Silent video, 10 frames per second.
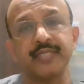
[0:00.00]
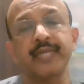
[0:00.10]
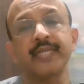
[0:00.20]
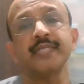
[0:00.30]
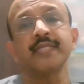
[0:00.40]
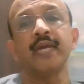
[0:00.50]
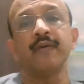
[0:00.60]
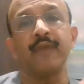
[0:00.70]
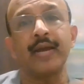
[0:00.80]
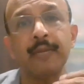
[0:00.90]
that is
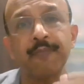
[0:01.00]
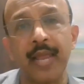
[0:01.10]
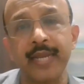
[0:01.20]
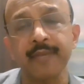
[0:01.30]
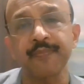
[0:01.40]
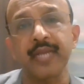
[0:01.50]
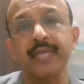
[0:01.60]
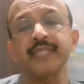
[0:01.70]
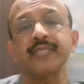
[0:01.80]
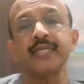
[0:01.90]
while planning
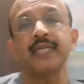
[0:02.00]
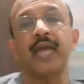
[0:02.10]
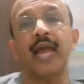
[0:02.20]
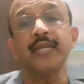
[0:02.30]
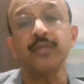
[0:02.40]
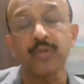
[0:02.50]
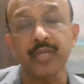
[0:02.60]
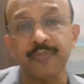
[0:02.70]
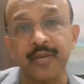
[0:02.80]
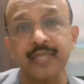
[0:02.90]
pregnancy and
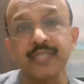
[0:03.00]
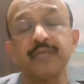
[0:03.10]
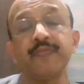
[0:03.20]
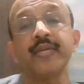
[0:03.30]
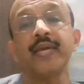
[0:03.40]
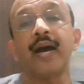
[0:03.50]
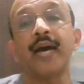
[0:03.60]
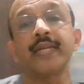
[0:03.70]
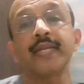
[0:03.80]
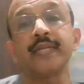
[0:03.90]
during pregnancy, we
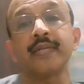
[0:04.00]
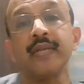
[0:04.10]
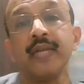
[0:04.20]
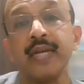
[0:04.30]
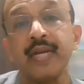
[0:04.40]
are in